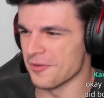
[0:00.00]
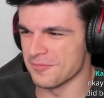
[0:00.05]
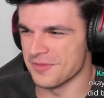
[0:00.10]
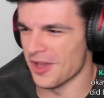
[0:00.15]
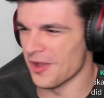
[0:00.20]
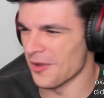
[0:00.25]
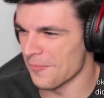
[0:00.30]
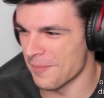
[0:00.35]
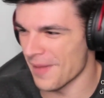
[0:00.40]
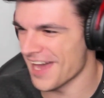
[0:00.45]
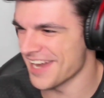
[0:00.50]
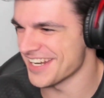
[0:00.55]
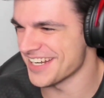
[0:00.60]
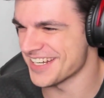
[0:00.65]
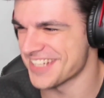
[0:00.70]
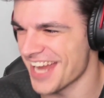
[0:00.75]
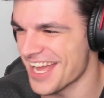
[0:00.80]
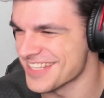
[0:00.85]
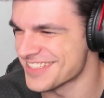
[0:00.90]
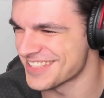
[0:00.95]
no body
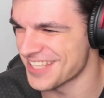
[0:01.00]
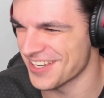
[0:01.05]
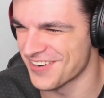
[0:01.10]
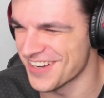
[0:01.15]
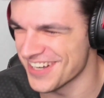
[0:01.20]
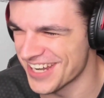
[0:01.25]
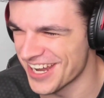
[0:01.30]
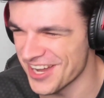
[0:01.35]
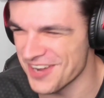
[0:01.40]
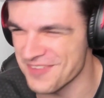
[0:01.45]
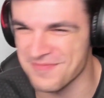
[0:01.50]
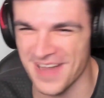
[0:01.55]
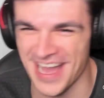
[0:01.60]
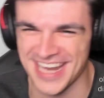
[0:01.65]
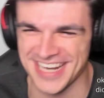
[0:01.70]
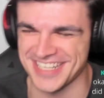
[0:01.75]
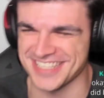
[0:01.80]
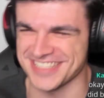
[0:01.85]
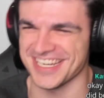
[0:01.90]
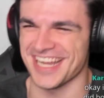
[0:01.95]
yeah, shots. There were no
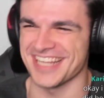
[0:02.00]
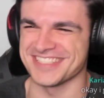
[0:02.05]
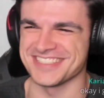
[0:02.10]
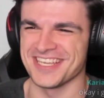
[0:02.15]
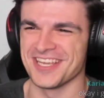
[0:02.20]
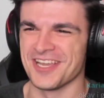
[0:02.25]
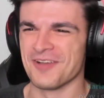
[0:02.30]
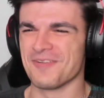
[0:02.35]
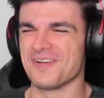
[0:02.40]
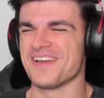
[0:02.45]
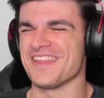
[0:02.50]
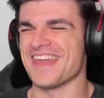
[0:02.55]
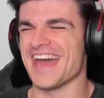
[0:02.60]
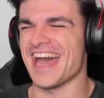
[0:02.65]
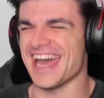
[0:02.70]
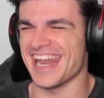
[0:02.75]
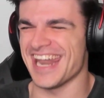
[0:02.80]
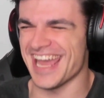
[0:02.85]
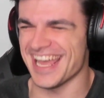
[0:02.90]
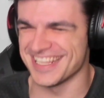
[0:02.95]
body shots.
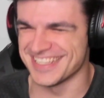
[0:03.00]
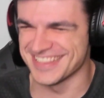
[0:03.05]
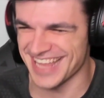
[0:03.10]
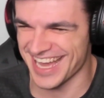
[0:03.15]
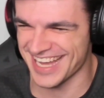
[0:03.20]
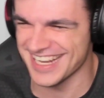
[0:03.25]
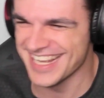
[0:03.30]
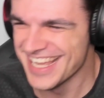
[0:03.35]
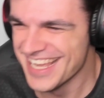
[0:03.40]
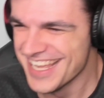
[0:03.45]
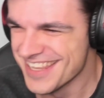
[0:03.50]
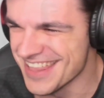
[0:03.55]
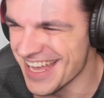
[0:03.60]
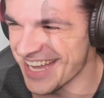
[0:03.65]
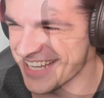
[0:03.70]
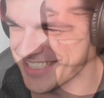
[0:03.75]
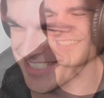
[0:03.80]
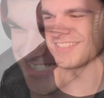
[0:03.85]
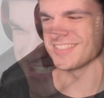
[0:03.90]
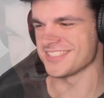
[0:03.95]
End that here. End
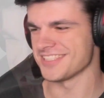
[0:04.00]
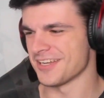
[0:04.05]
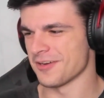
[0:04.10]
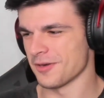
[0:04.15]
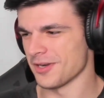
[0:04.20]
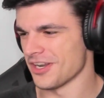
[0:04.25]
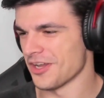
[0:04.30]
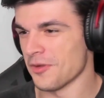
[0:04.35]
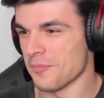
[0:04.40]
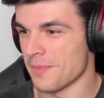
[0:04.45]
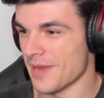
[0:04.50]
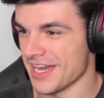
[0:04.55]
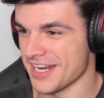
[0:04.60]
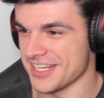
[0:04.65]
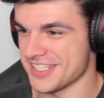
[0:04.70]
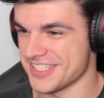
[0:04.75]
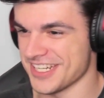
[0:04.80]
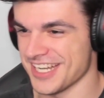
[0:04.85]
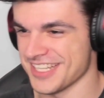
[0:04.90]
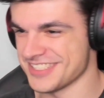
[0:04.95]
that here. There were no body
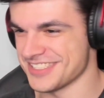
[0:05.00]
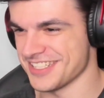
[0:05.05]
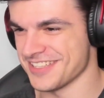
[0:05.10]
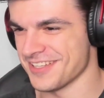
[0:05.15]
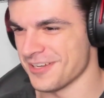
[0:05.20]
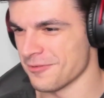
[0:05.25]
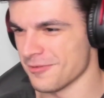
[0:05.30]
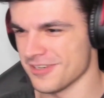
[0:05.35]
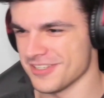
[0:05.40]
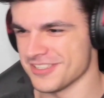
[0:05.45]
shots and there were